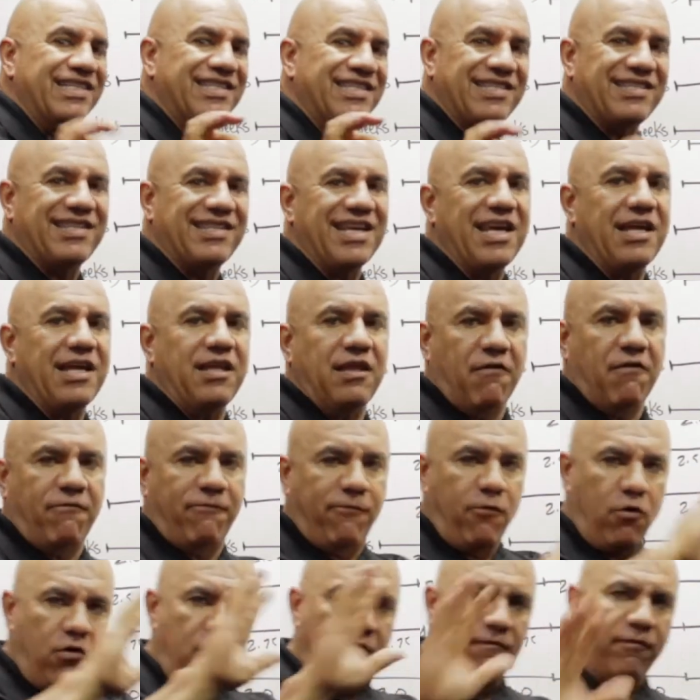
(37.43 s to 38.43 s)
see the
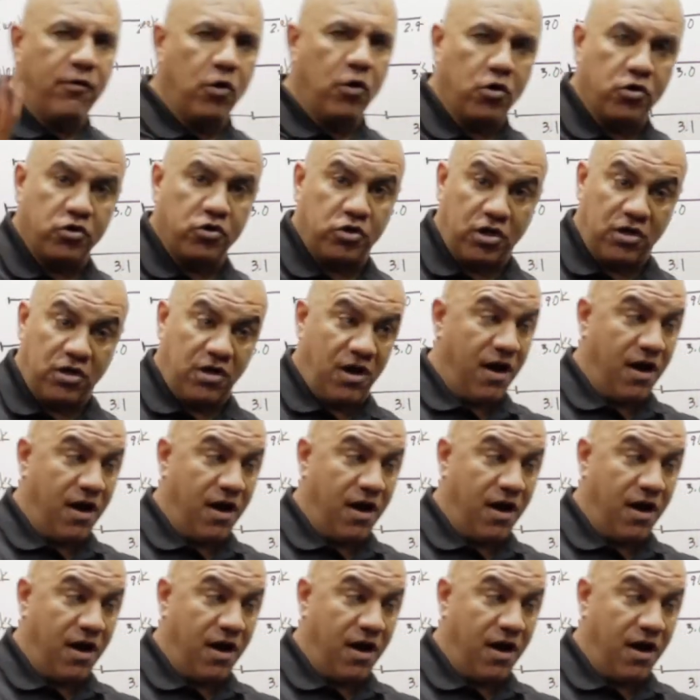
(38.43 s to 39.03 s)
full version